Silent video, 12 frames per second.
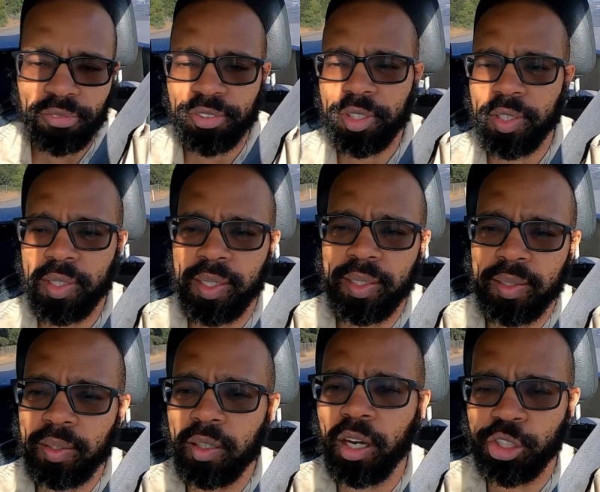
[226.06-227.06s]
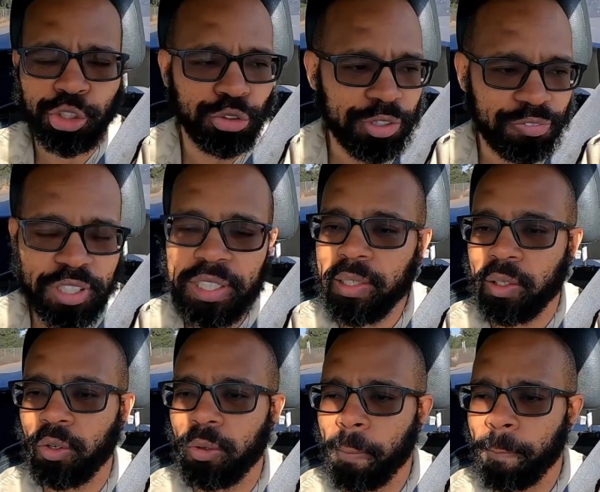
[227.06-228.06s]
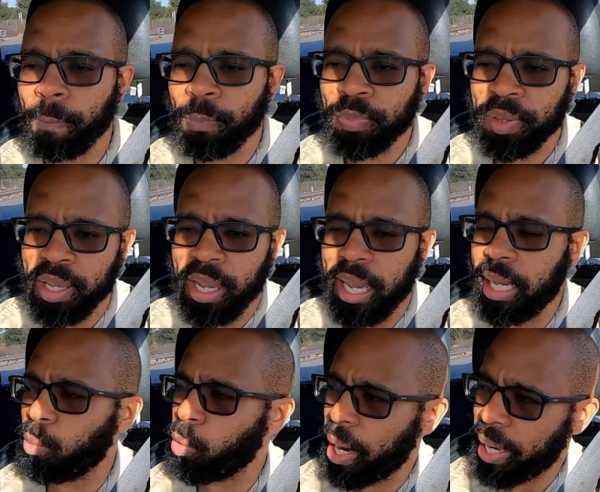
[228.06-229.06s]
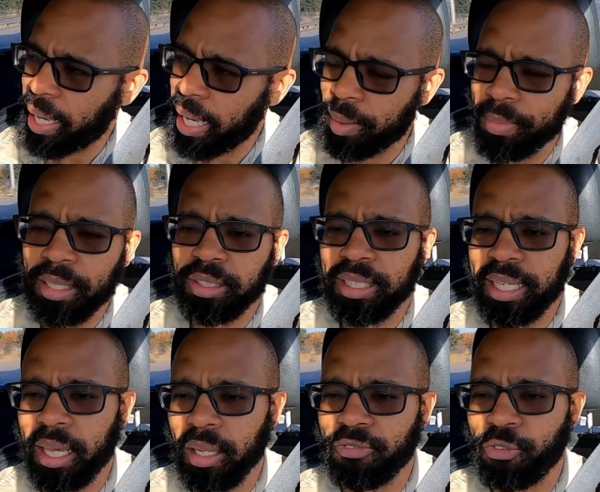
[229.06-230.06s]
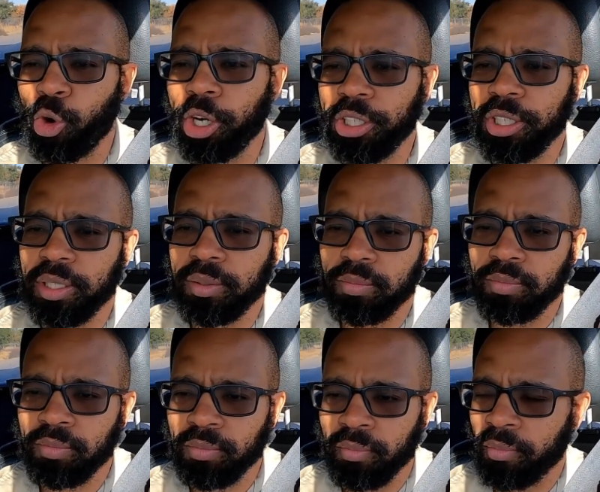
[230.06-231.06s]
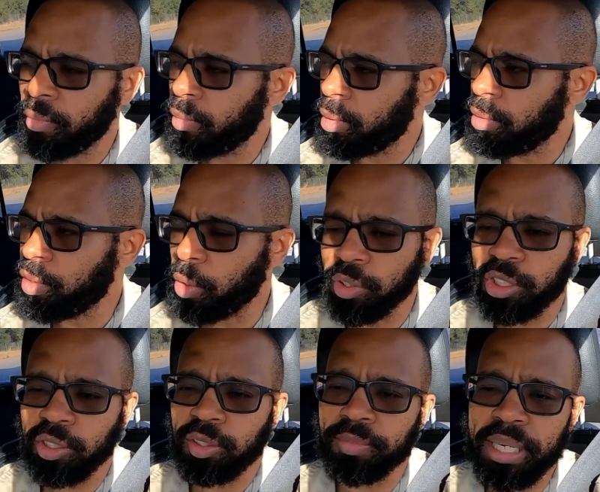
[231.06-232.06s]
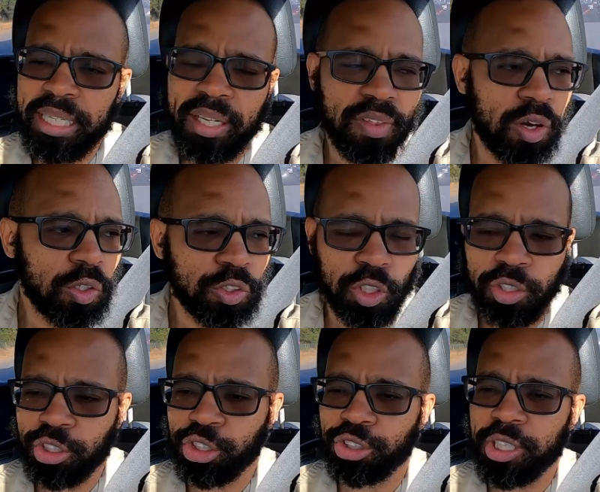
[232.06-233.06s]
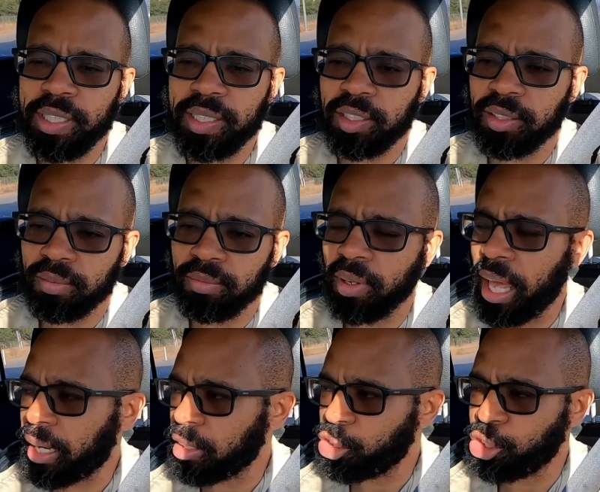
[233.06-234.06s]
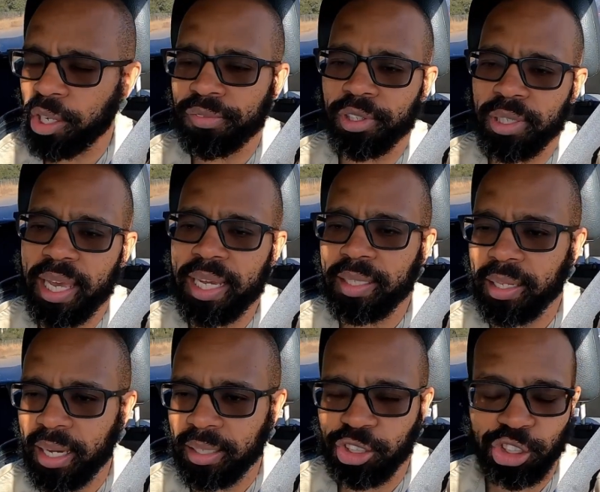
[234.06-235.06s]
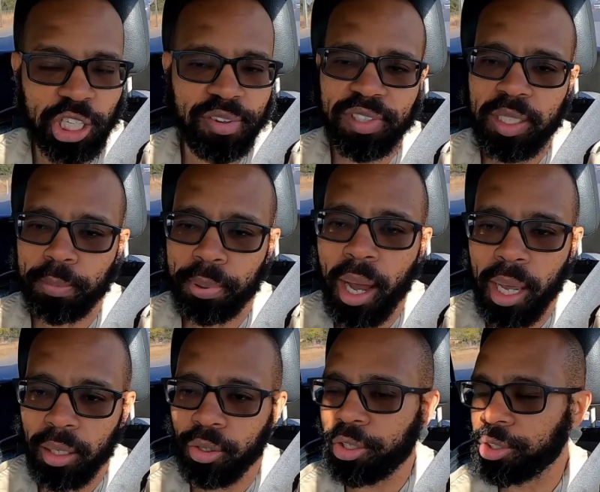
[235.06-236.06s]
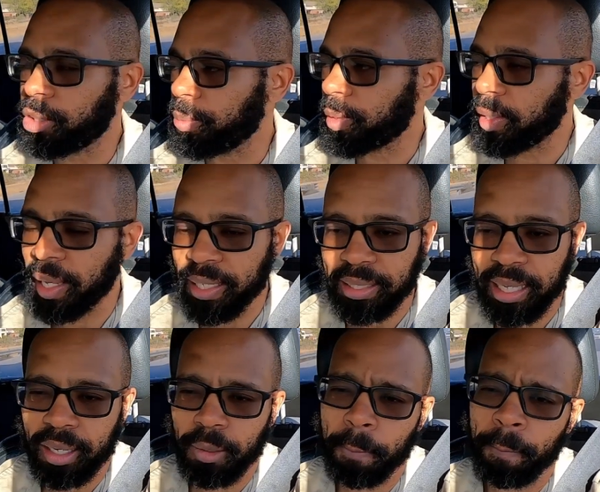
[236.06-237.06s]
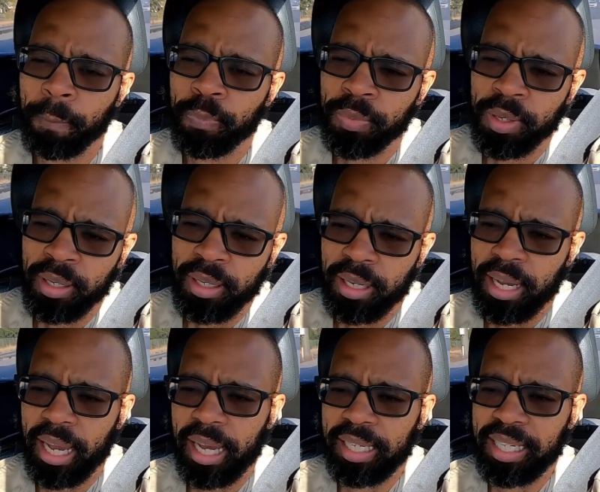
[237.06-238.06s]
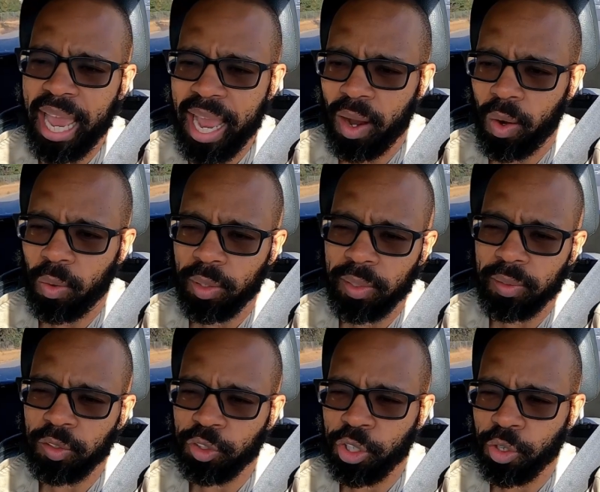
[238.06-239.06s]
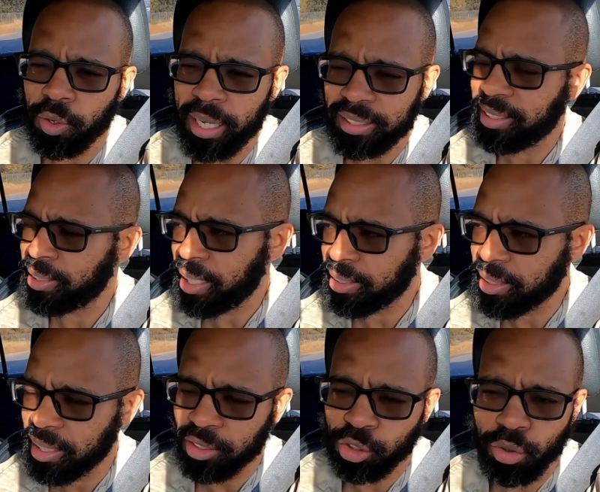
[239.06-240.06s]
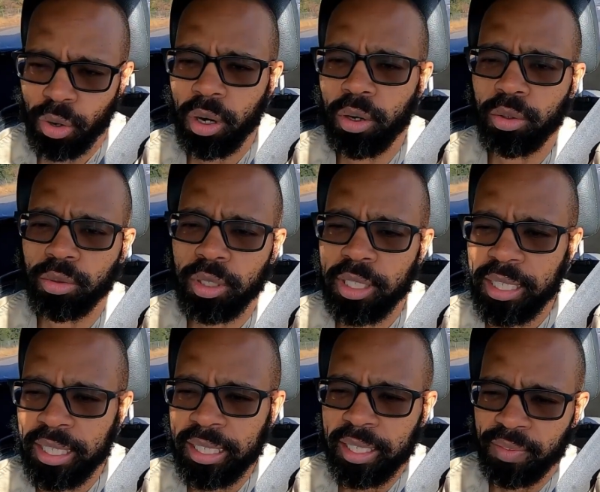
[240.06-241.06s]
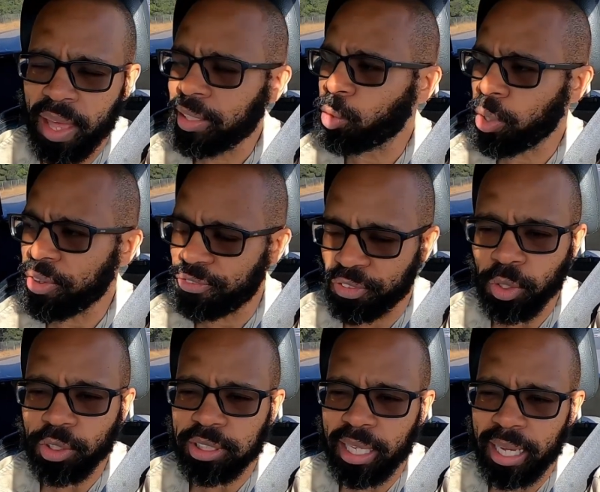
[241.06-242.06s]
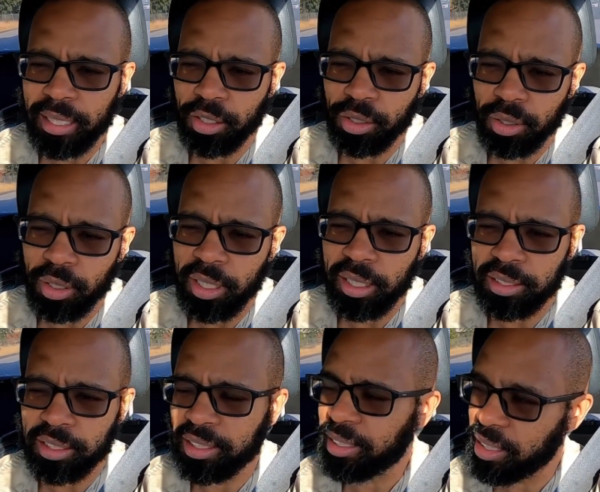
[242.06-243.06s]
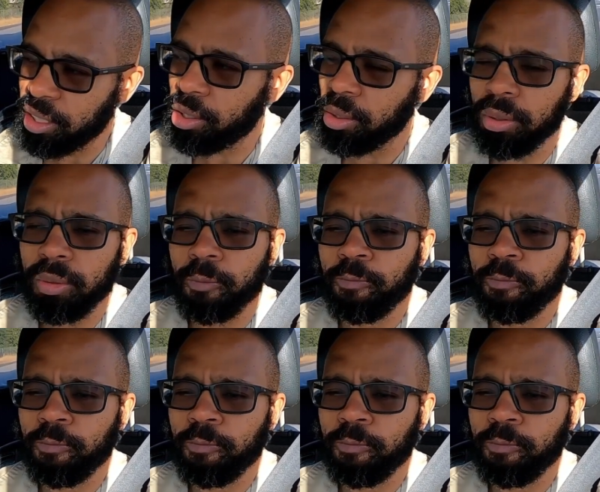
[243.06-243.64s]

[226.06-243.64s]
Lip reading: of a luxury vehicle. And when I came out to California, there was as many of those on the street as like a Chevrolet, like a Chevy Impala or something like that. And now, you know, as Tesla has grown, that's what it feels like. It's still